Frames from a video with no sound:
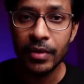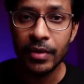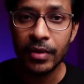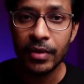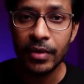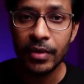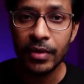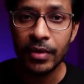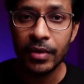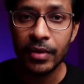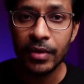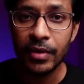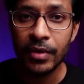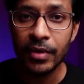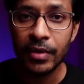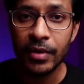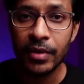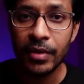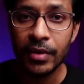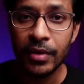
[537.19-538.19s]
If you want
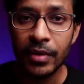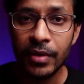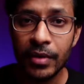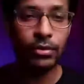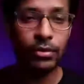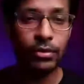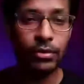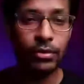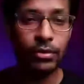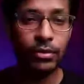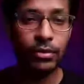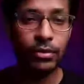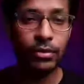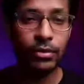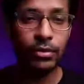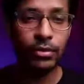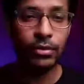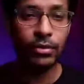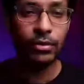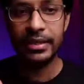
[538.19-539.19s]
to see
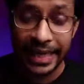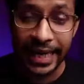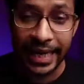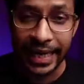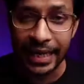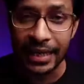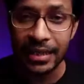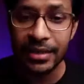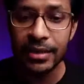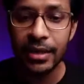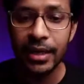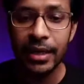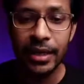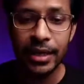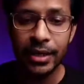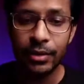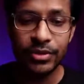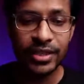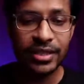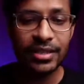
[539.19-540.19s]
the details,
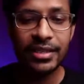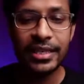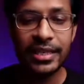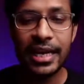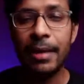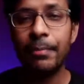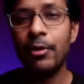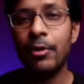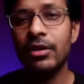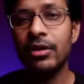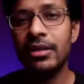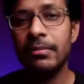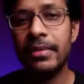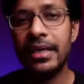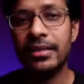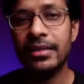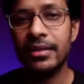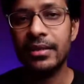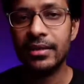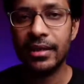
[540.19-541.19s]
you just tap on the
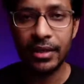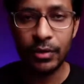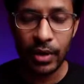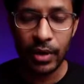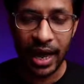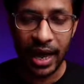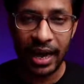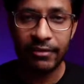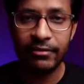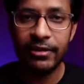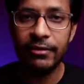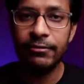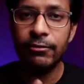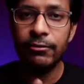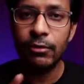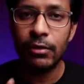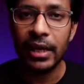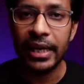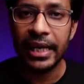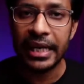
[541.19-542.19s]
message and you have the
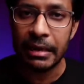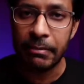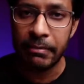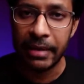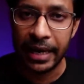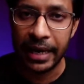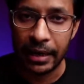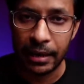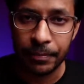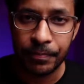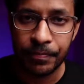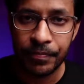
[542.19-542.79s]
full email.